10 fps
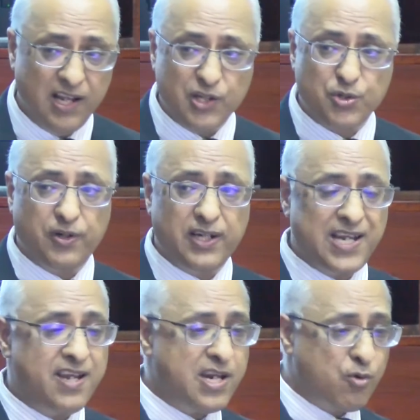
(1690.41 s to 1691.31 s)
So
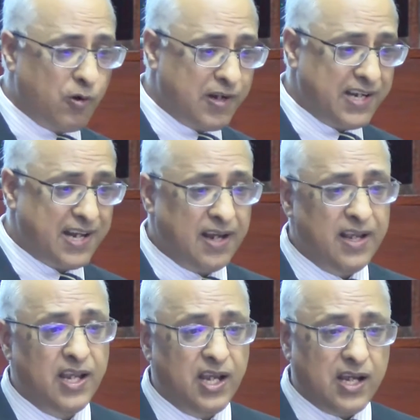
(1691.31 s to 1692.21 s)
10-year-old data,
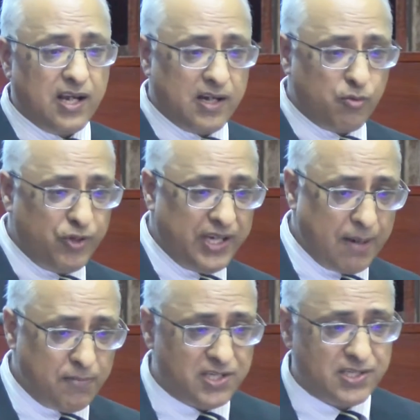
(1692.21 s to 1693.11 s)
we
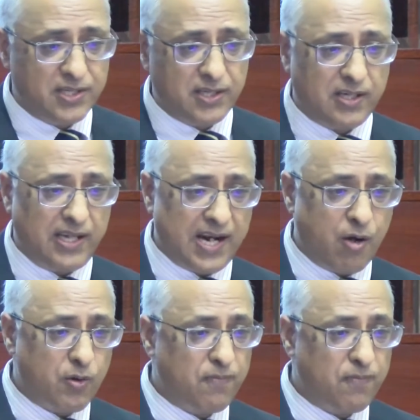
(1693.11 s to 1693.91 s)
emit around